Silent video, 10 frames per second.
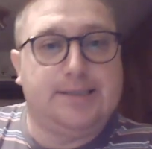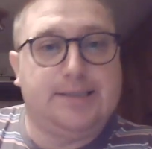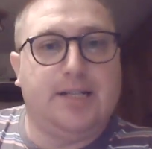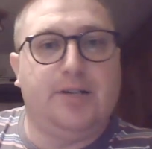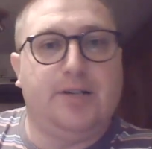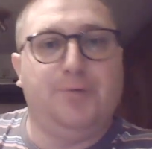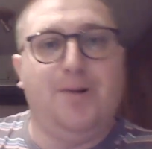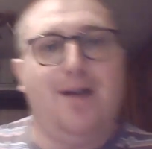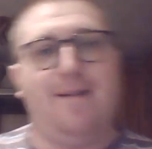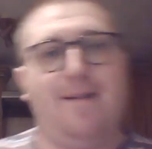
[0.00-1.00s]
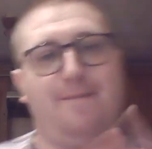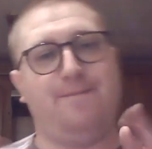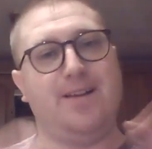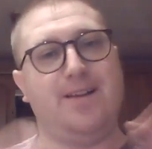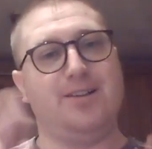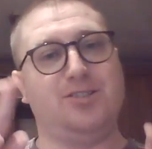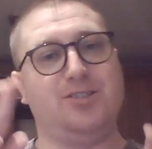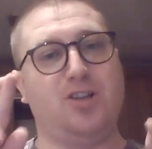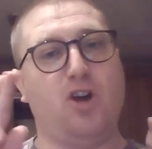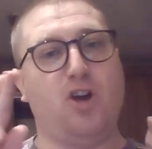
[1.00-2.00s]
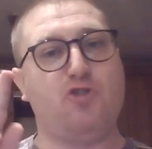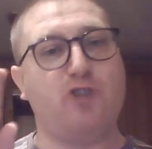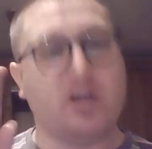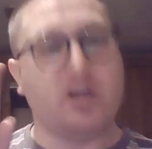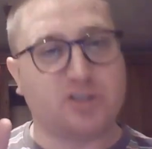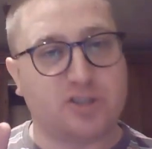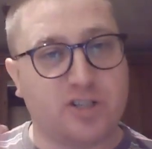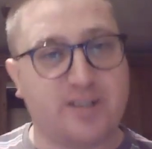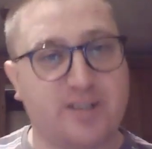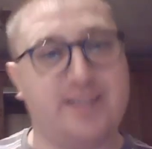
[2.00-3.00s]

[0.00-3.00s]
So, fingers crossed.